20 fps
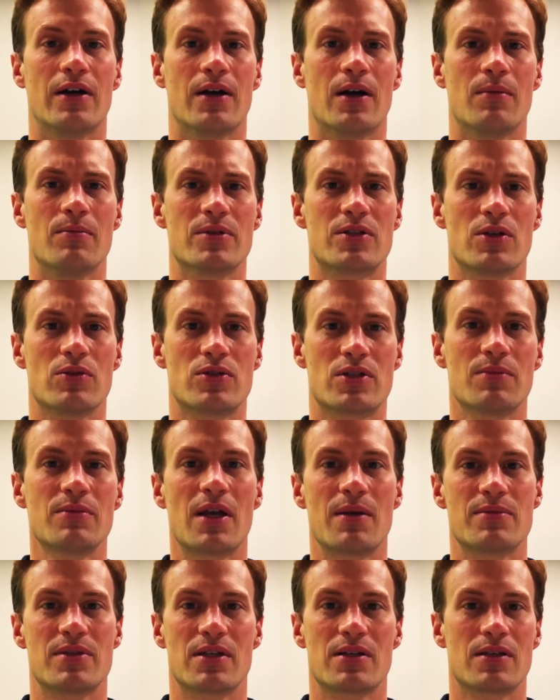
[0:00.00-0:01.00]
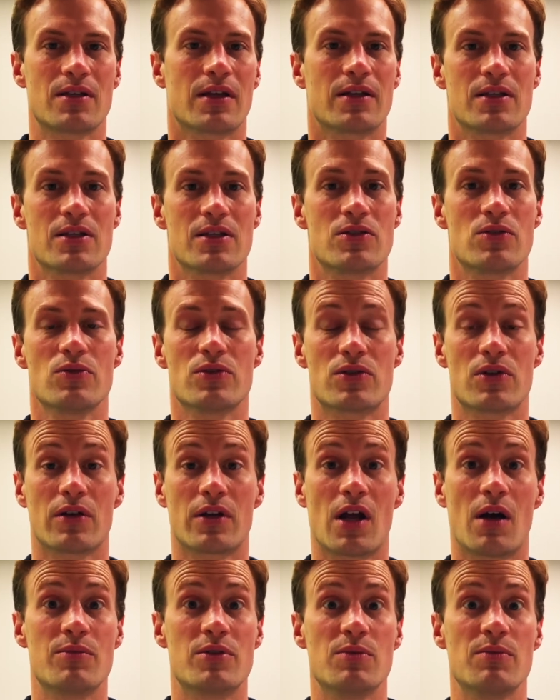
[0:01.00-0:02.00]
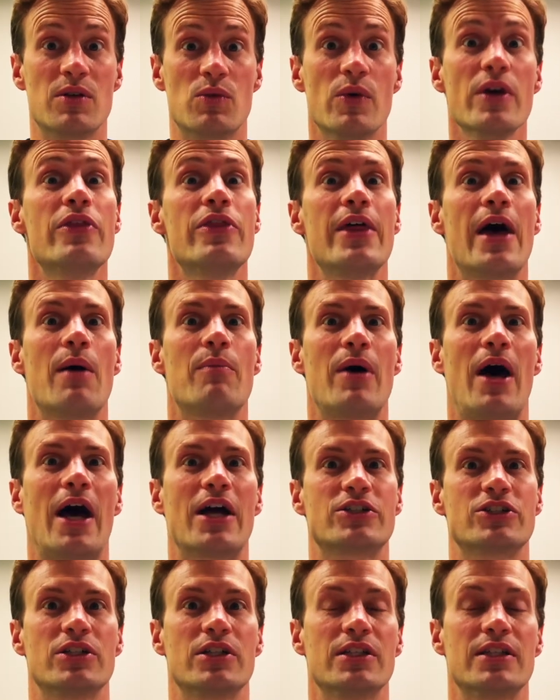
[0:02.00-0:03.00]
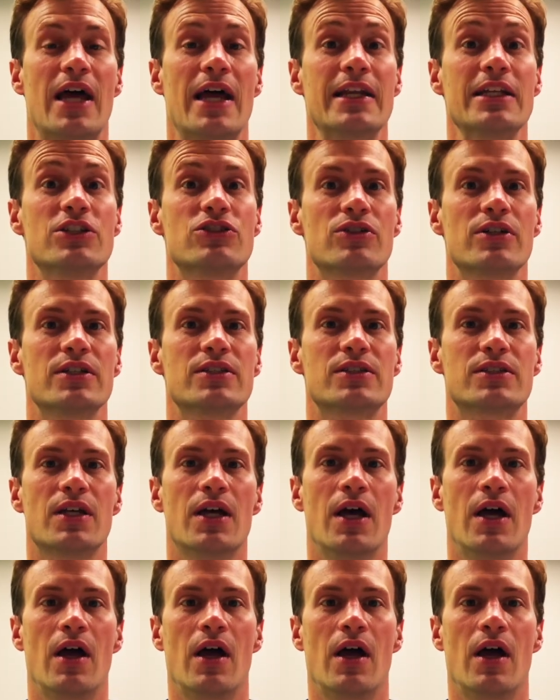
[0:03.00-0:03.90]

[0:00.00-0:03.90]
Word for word: Um, so sometimes the students that come to me with that passion and that interest,